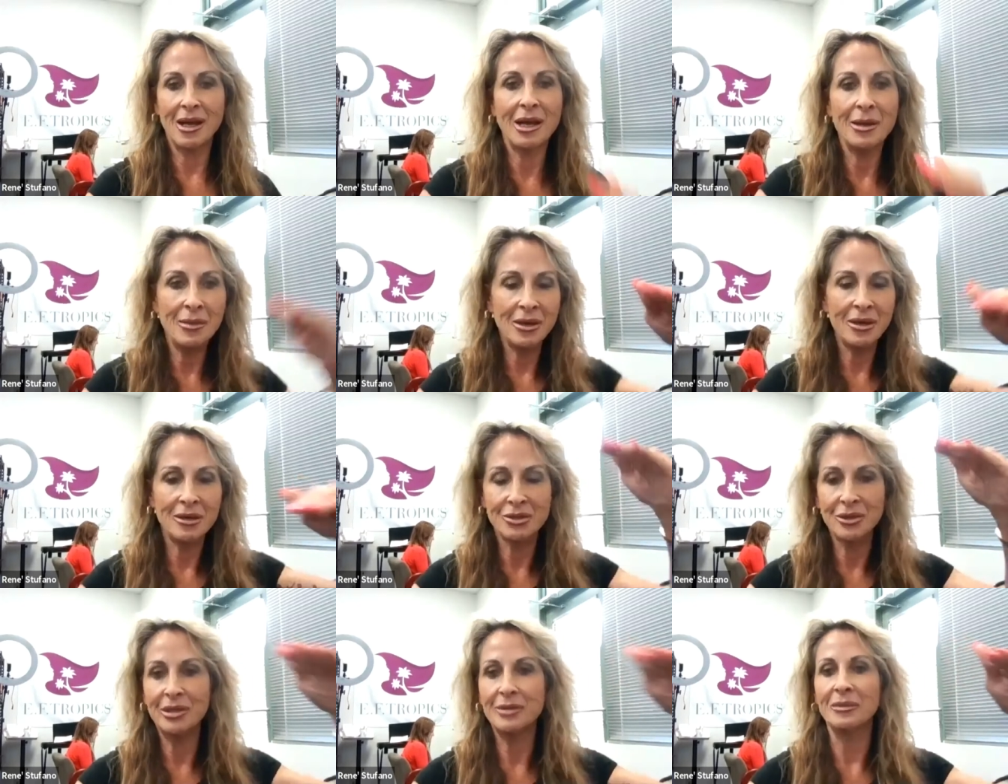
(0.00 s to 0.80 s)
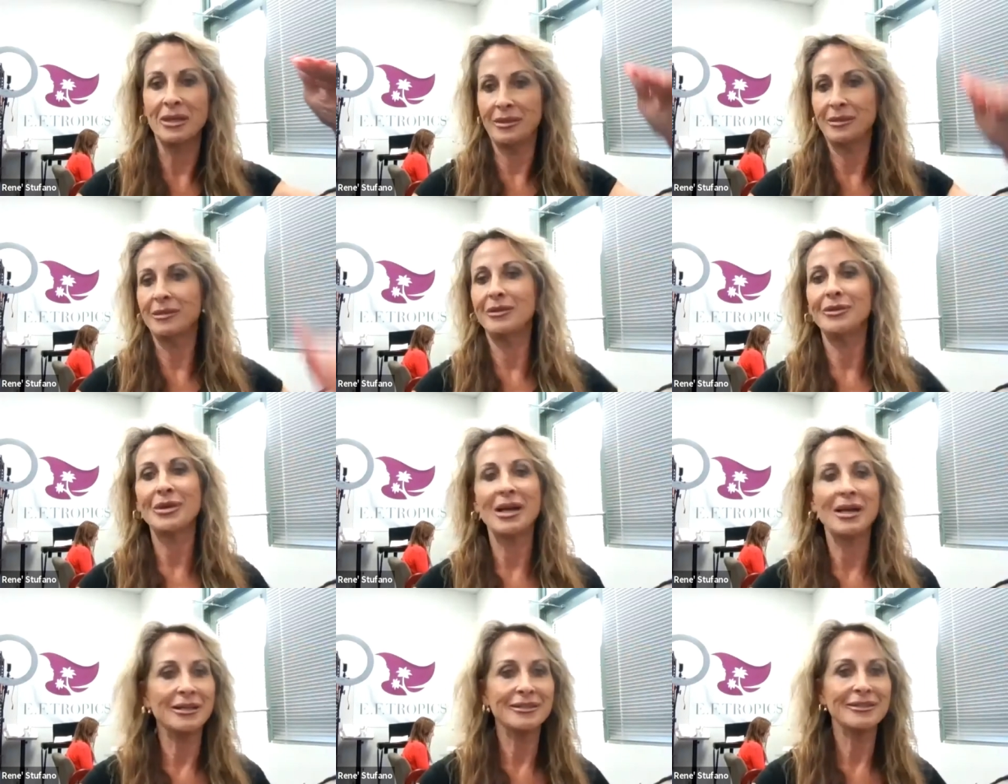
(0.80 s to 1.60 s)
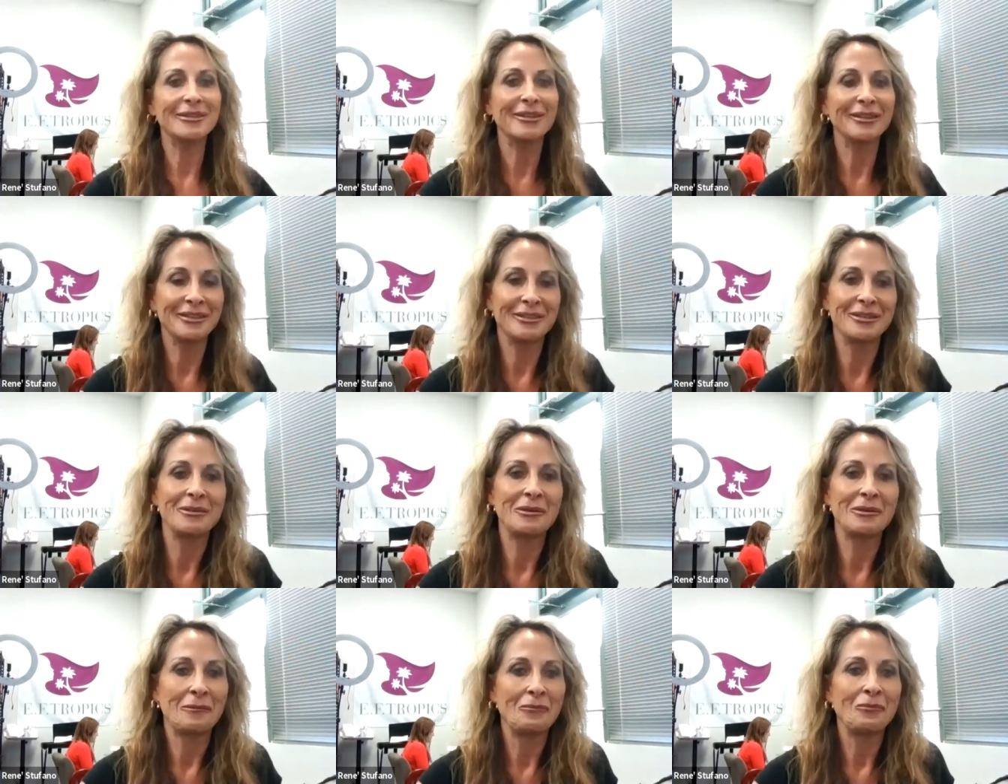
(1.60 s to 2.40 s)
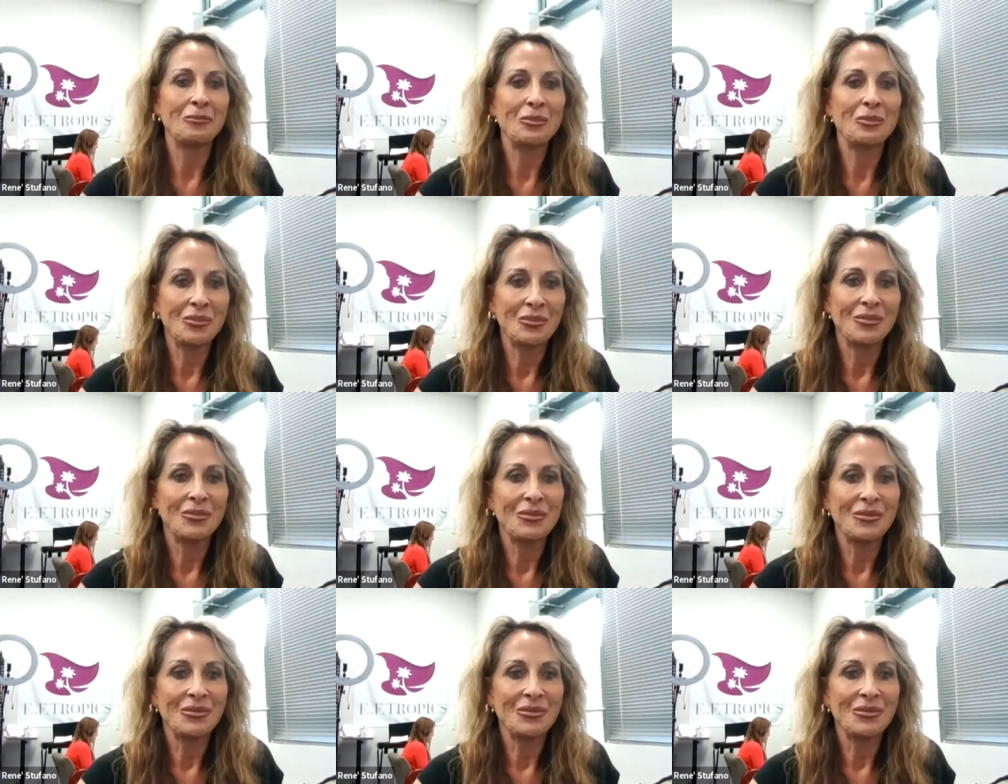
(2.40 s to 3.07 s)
a high bar treatment, you guys. You know,